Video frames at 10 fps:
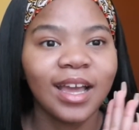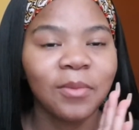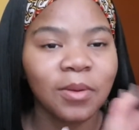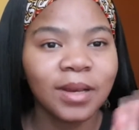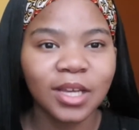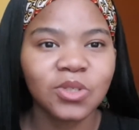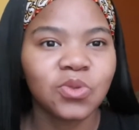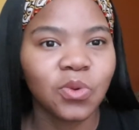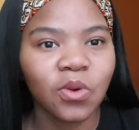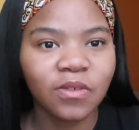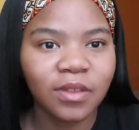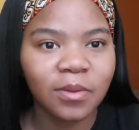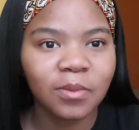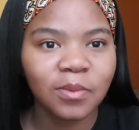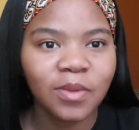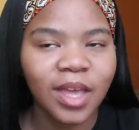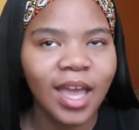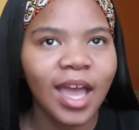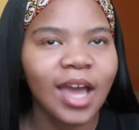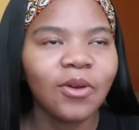probably like two of them.
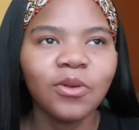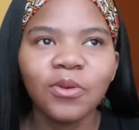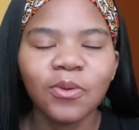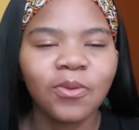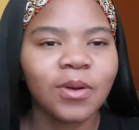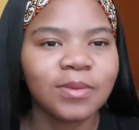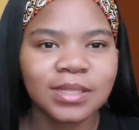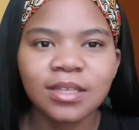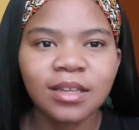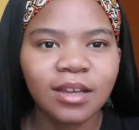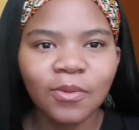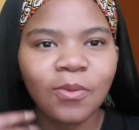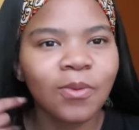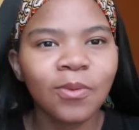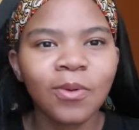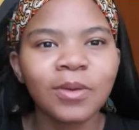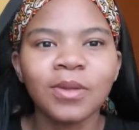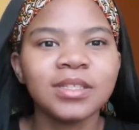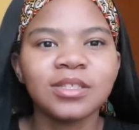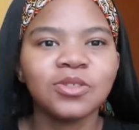I don't know what was what
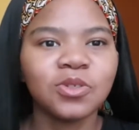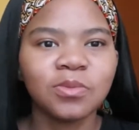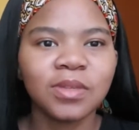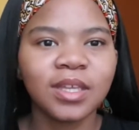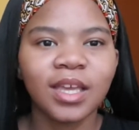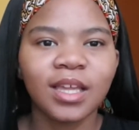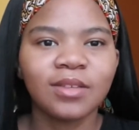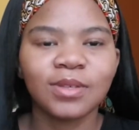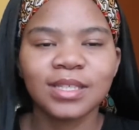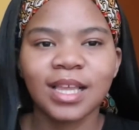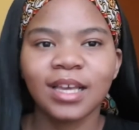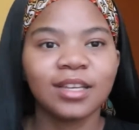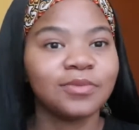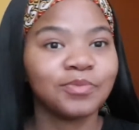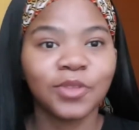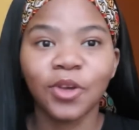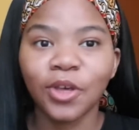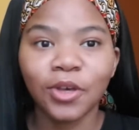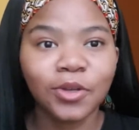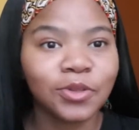went into me and was like,
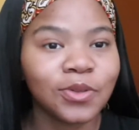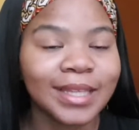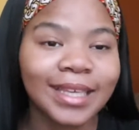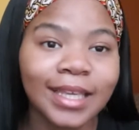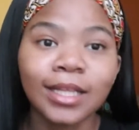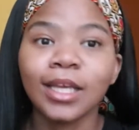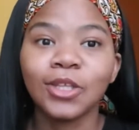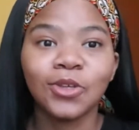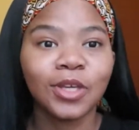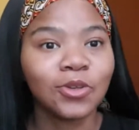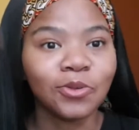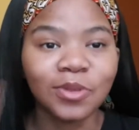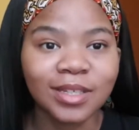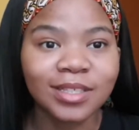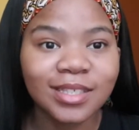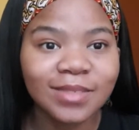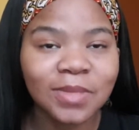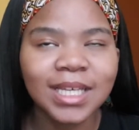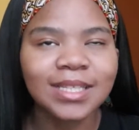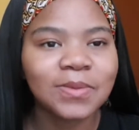girl, you the girl and you can do this.
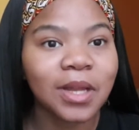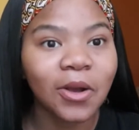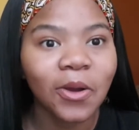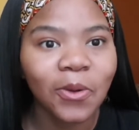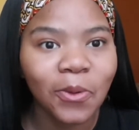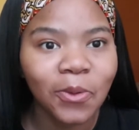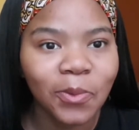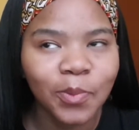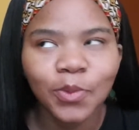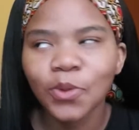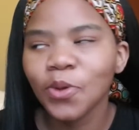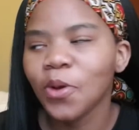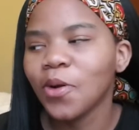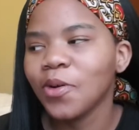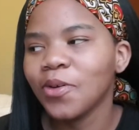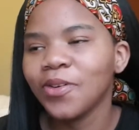Because when I got home, know,